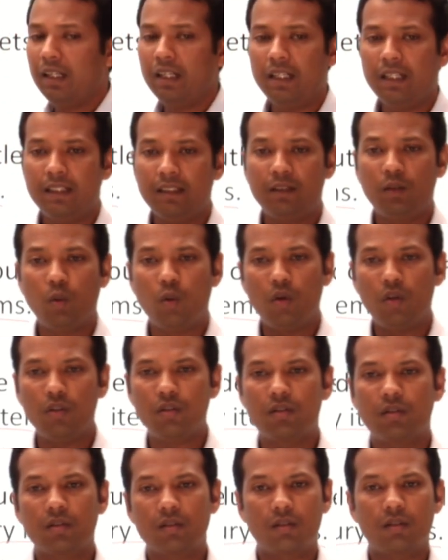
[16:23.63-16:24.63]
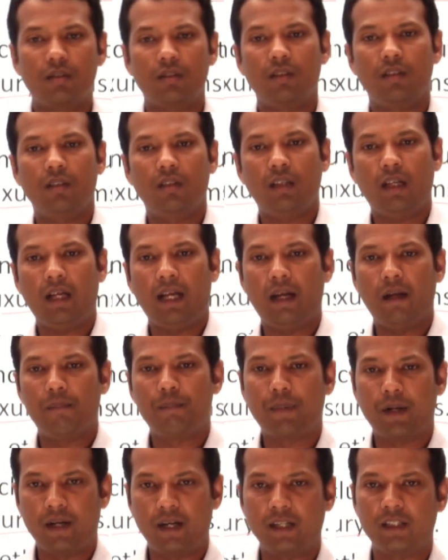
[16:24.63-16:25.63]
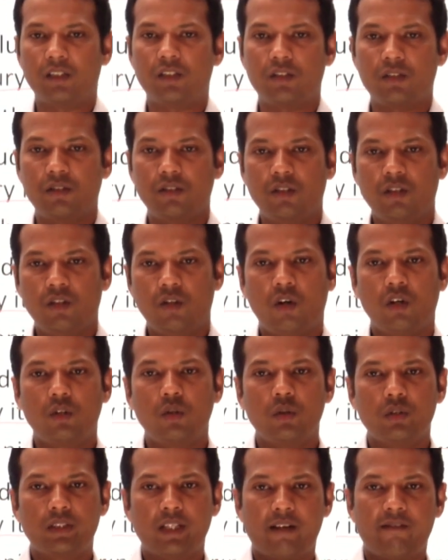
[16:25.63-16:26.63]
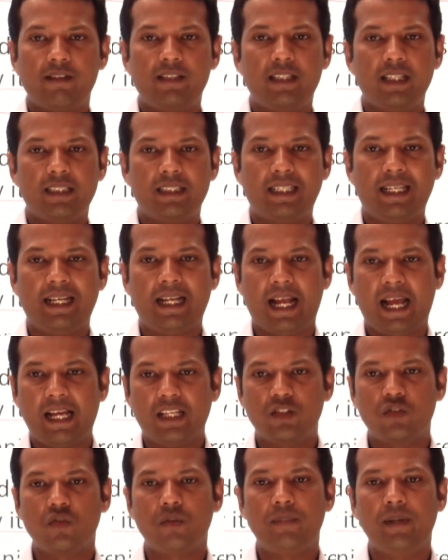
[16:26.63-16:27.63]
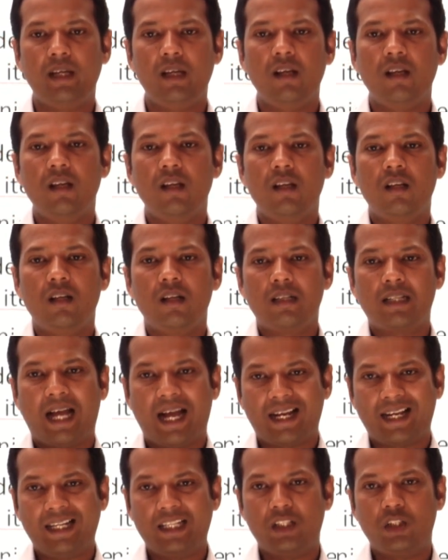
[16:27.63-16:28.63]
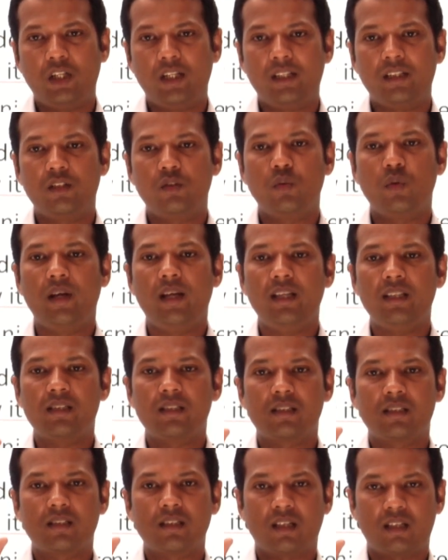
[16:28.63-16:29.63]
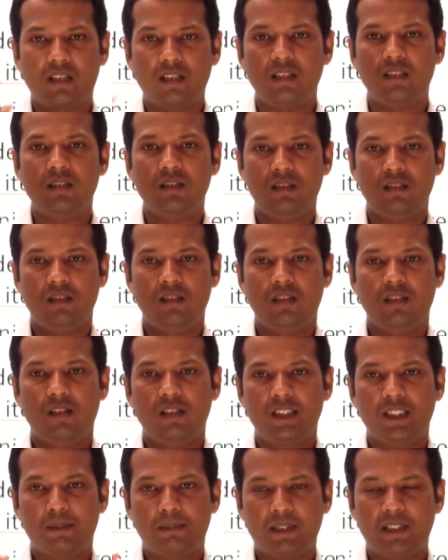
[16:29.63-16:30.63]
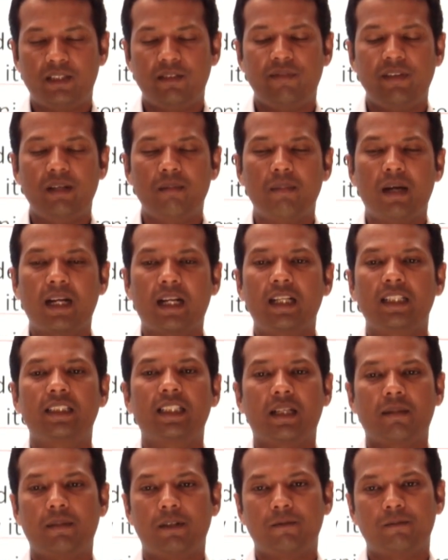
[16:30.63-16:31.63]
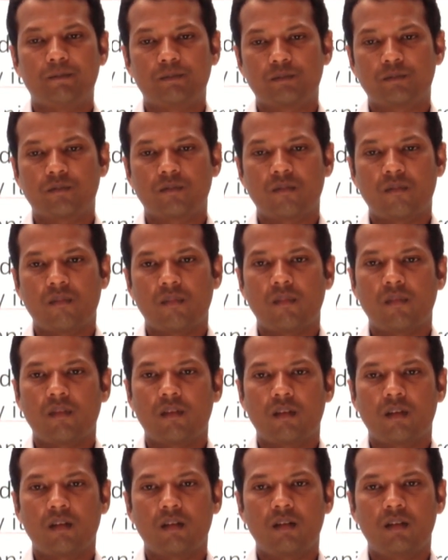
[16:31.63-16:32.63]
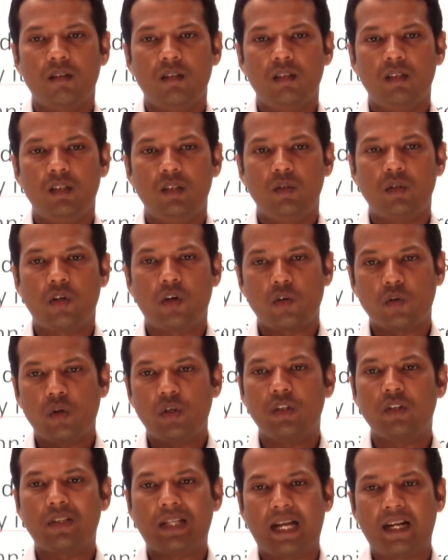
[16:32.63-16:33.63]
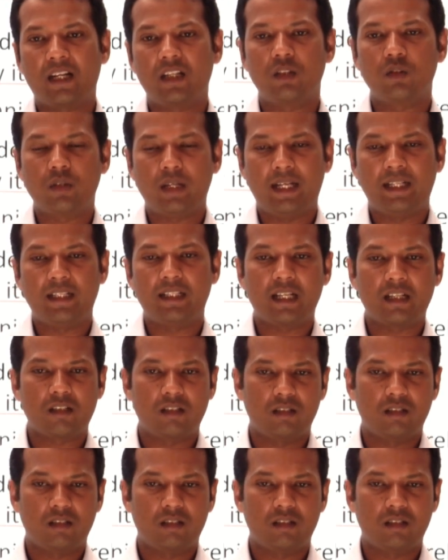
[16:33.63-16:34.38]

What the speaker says: those products or those services, that has to be targeted to a certain specific market segment. You're not going to target to the entire